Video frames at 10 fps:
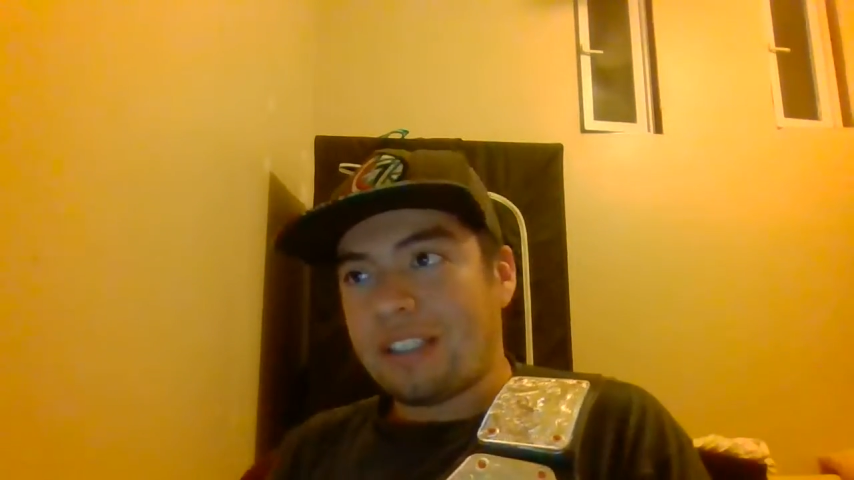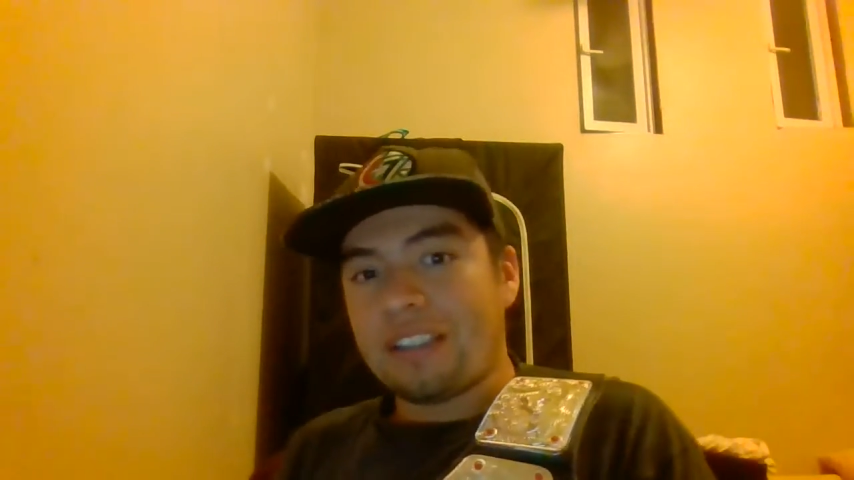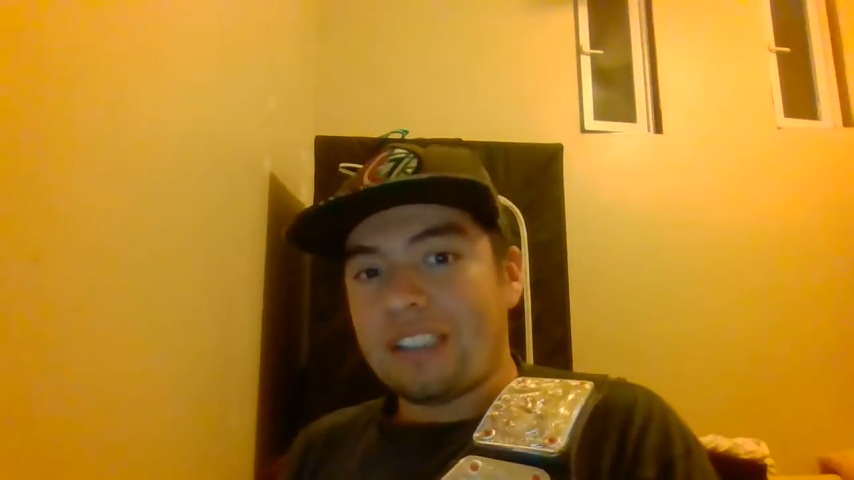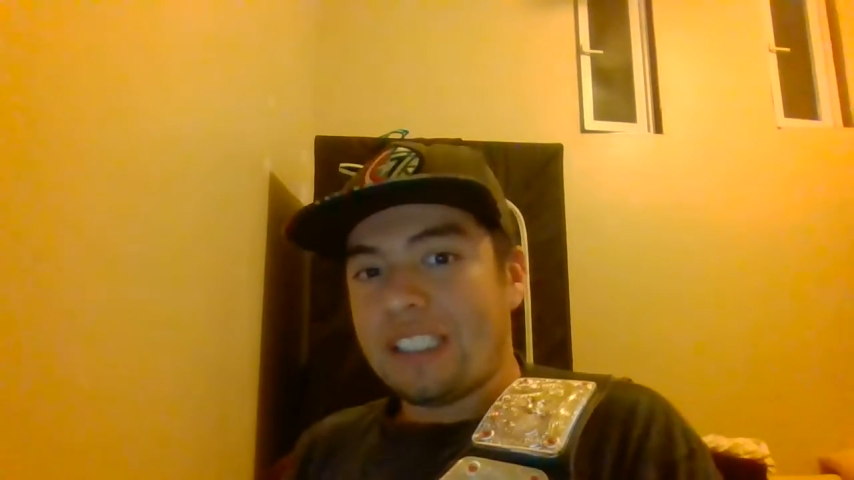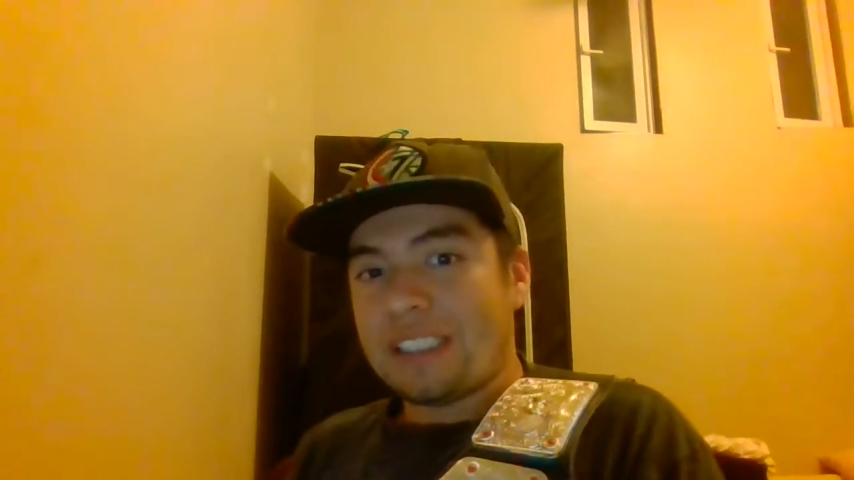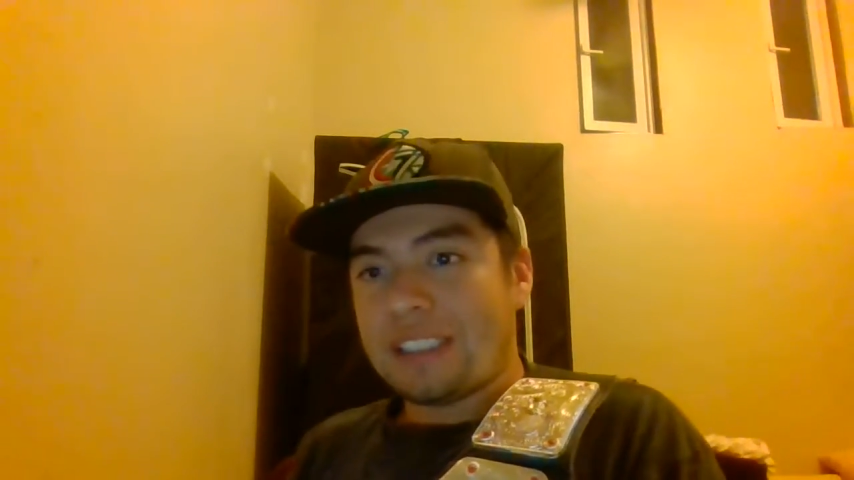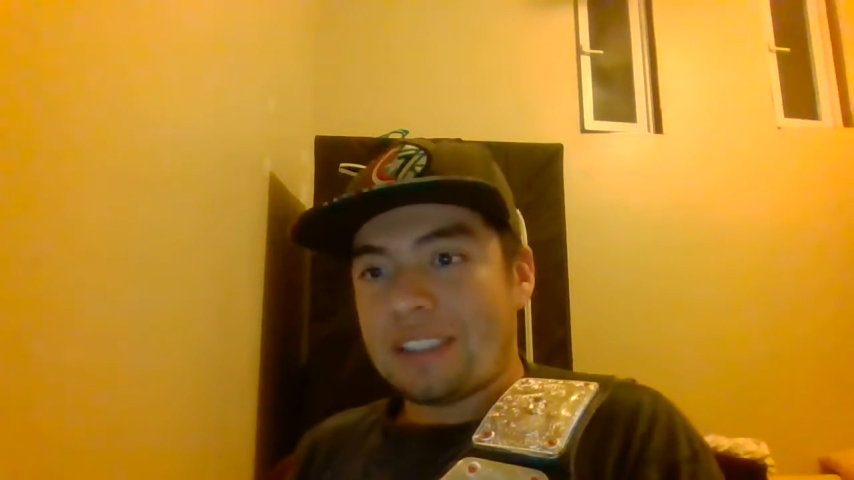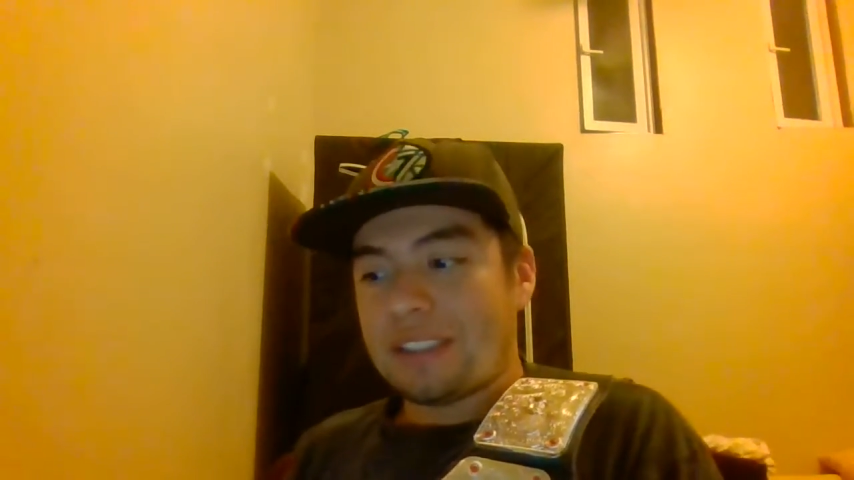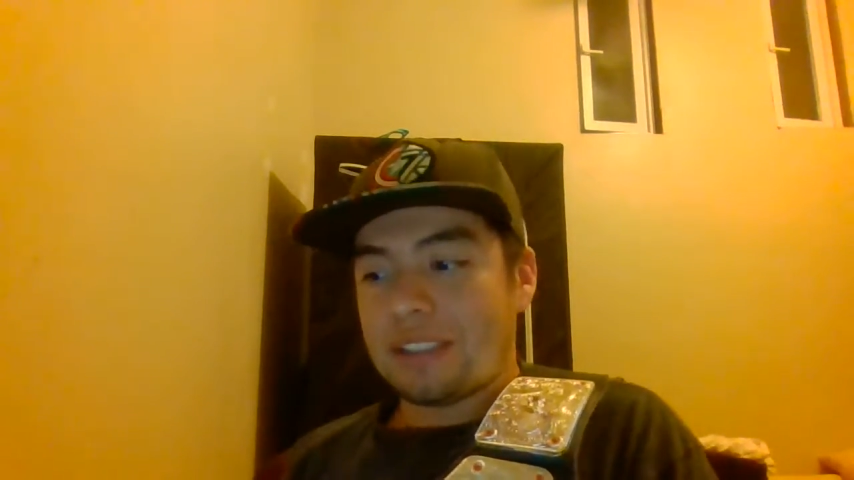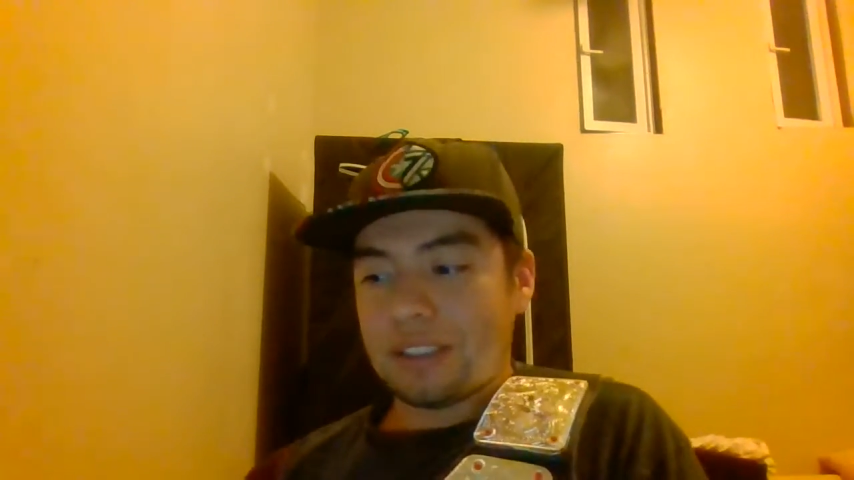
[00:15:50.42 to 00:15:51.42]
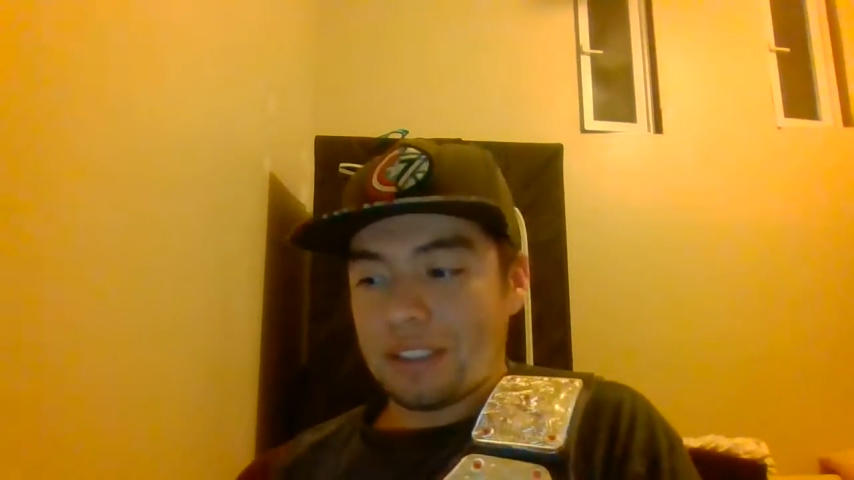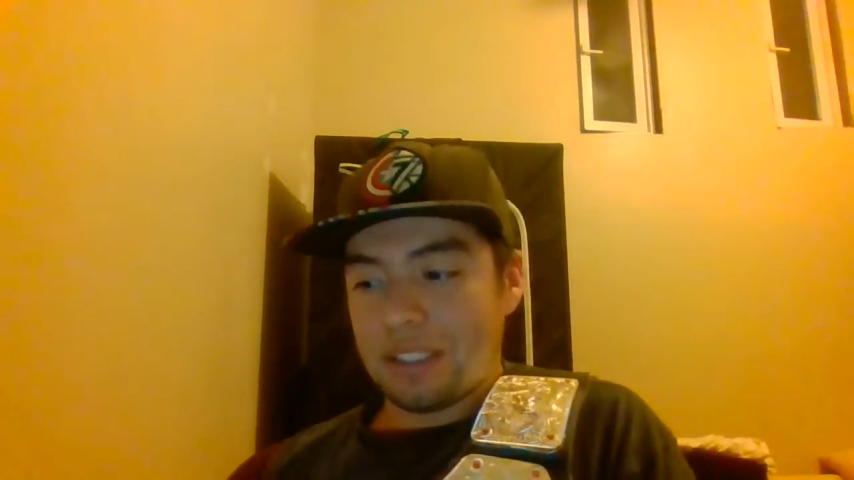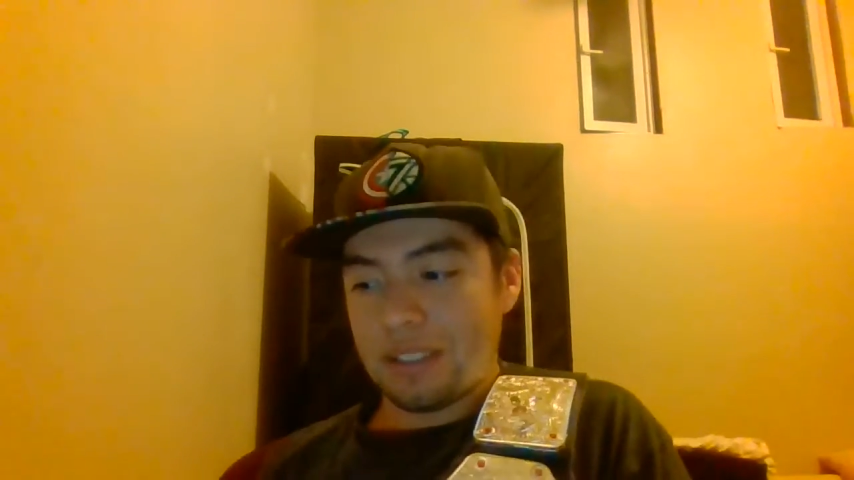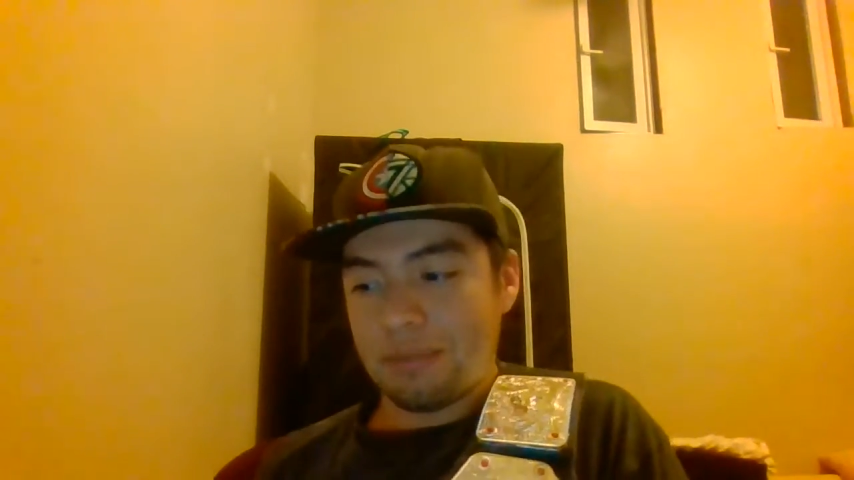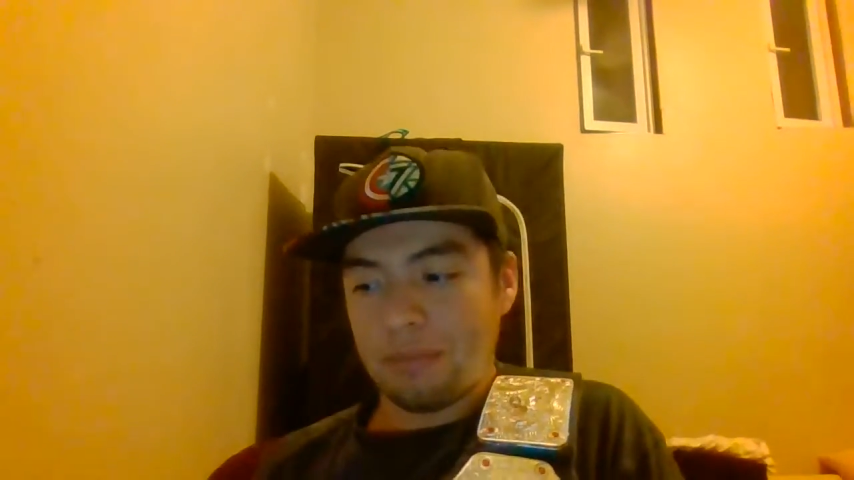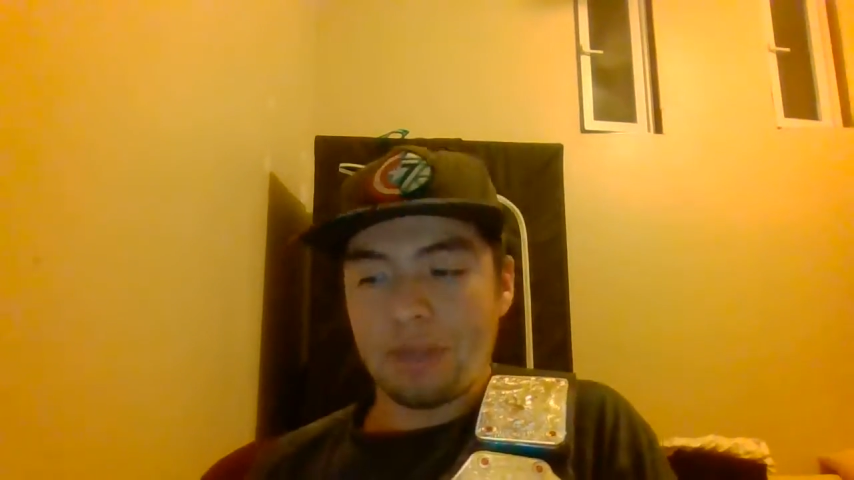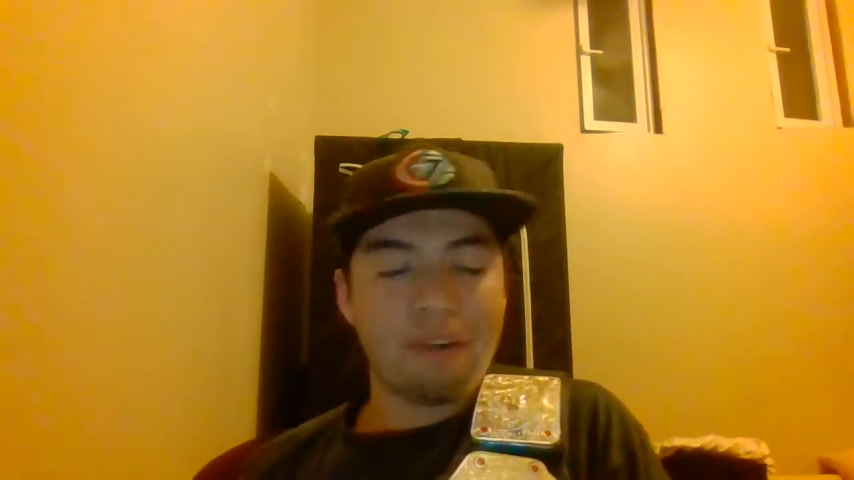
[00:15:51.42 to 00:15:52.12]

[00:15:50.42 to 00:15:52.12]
Clerks, one